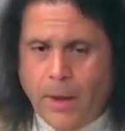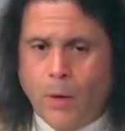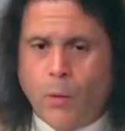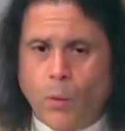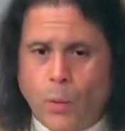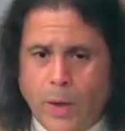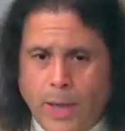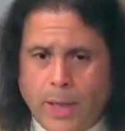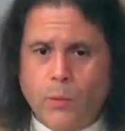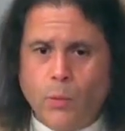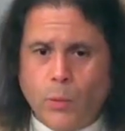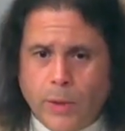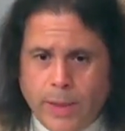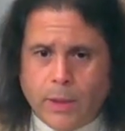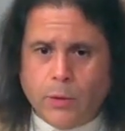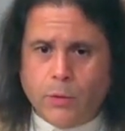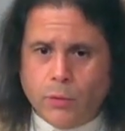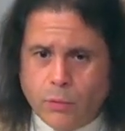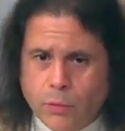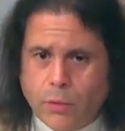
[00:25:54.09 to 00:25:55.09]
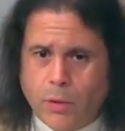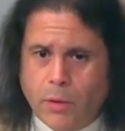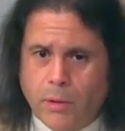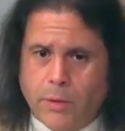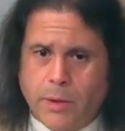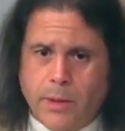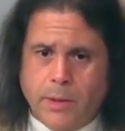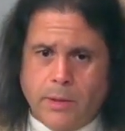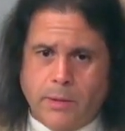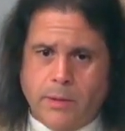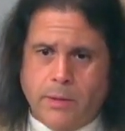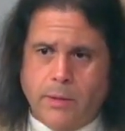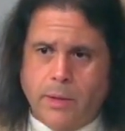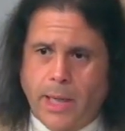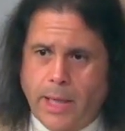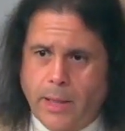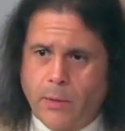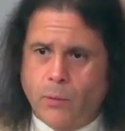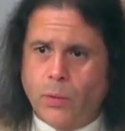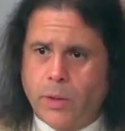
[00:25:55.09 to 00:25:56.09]
When we do all this
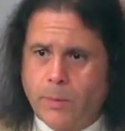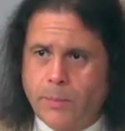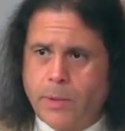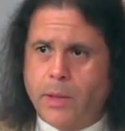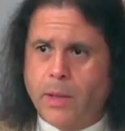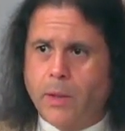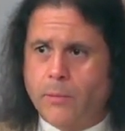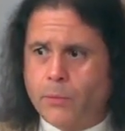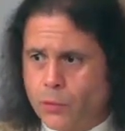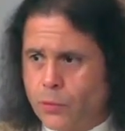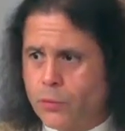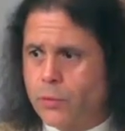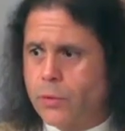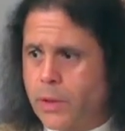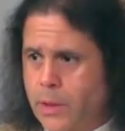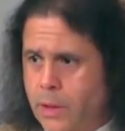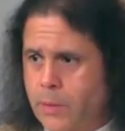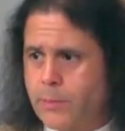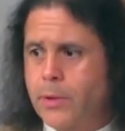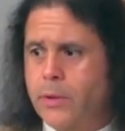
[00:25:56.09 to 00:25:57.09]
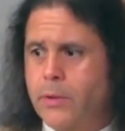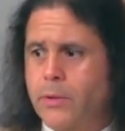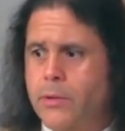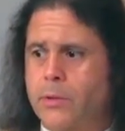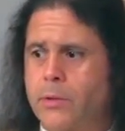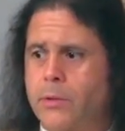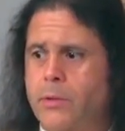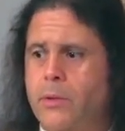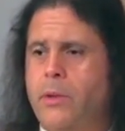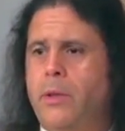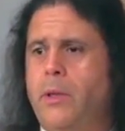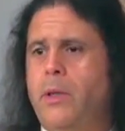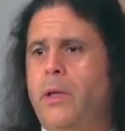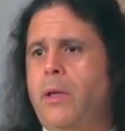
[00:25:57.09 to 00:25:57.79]
and we become truly spiritual,